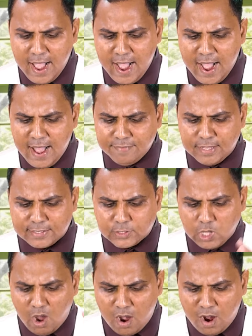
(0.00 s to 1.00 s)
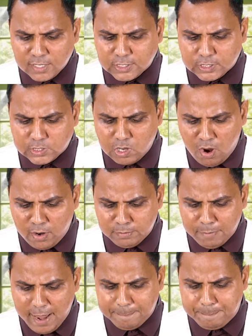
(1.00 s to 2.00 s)
And the thoughts on
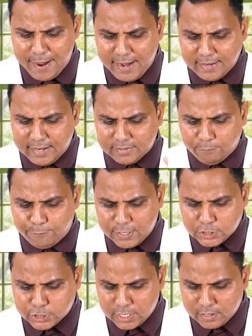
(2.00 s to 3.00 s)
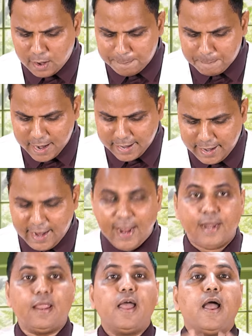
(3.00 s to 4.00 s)
my bed and the vision of my
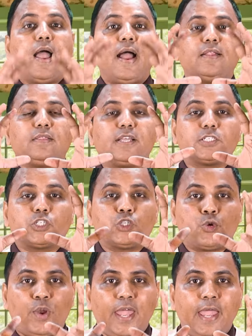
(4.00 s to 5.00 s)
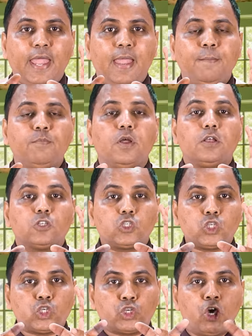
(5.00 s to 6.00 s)
head and this dream
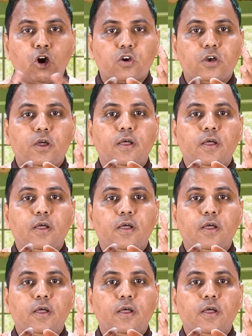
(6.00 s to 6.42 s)
shook